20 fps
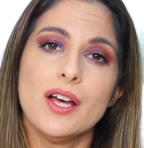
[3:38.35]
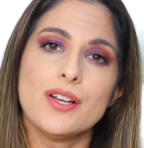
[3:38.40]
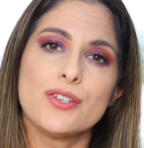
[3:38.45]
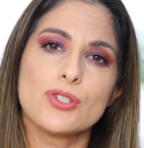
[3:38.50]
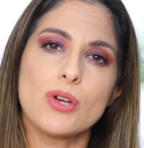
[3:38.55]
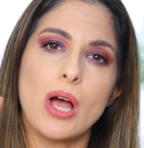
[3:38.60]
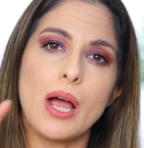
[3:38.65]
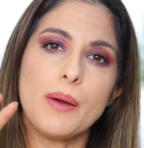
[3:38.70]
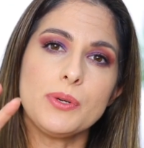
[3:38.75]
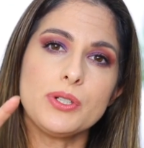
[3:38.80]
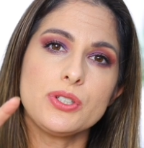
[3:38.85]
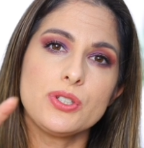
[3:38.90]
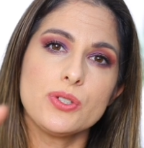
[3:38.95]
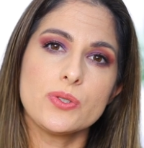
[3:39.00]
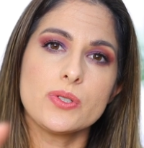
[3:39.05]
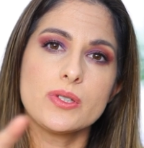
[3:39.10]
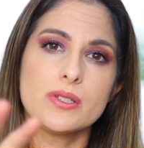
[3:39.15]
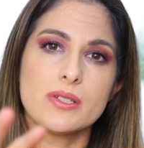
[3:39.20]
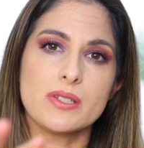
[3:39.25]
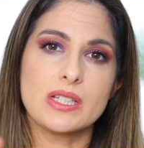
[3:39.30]
So I would
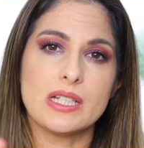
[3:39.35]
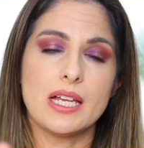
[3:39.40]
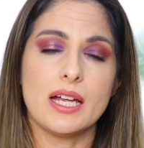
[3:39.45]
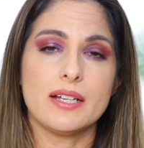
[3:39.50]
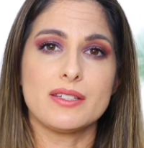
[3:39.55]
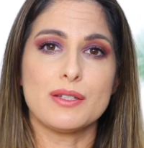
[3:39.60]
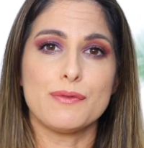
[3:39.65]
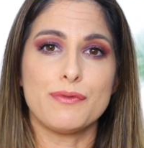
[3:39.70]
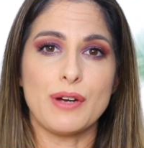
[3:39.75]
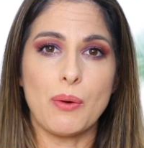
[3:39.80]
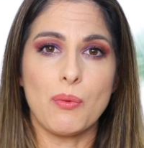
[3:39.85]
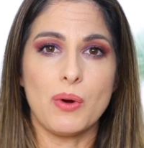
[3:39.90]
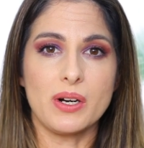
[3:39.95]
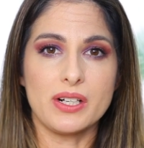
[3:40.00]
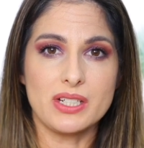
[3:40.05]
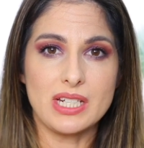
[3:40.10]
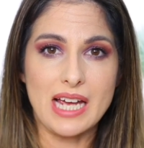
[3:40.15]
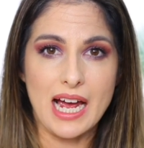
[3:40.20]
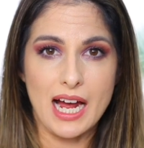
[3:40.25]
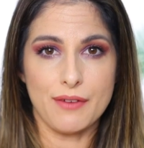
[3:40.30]
use this lens if I
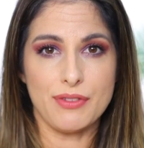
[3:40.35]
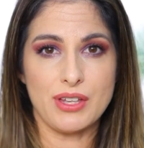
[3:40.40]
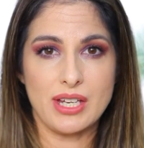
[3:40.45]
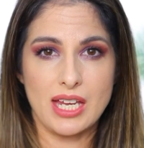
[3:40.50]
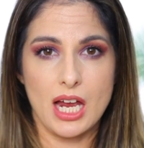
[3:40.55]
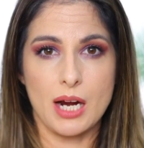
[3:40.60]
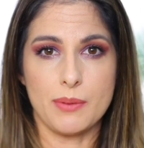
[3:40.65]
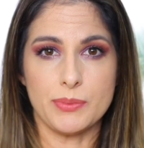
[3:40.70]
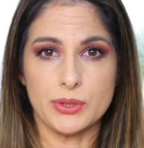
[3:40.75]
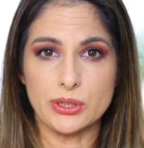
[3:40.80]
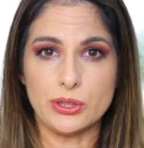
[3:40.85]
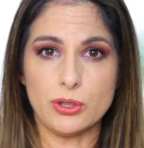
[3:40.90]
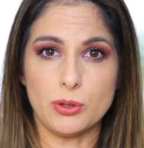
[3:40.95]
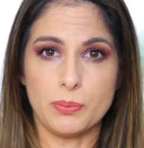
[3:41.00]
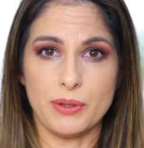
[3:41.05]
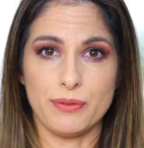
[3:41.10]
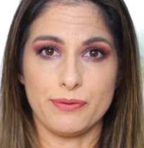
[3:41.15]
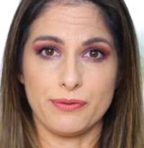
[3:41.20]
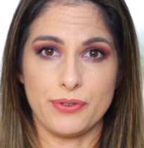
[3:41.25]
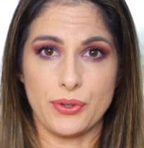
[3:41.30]
wanted to have the camera a little
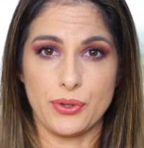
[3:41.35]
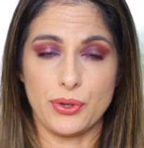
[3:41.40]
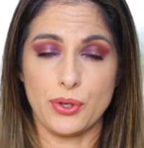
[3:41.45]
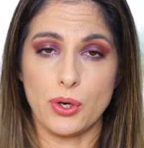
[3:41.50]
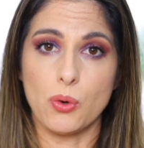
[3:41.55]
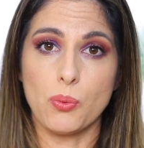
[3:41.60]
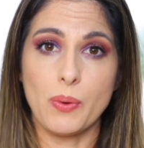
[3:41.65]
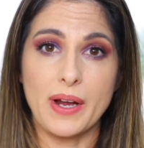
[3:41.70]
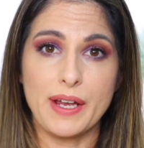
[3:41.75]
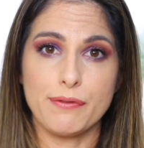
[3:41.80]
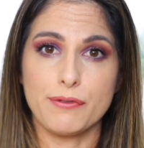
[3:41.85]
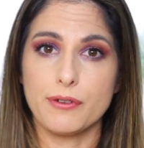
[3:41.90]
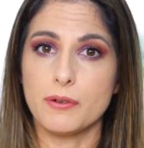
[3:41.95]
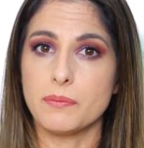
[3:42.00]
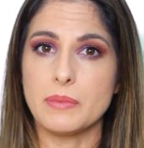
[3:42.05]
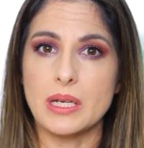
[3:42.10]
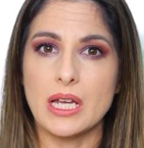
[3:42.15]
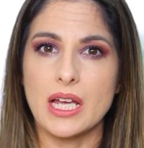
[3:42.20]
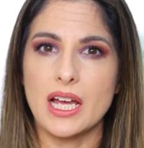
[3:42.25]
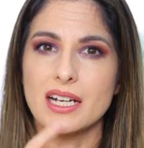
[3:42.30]
bit further away
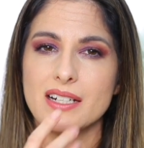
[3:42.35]
from me.